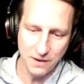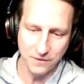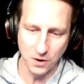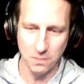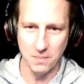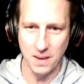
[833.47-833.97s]

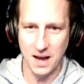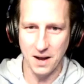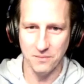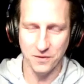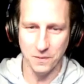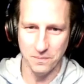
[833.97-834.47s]
from
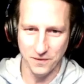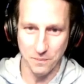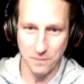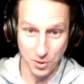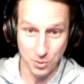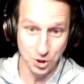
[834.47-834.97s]

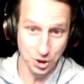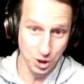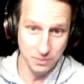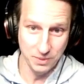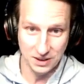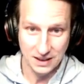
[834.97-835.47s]
Bruce
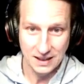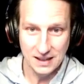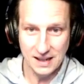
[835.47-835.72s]
Sherman.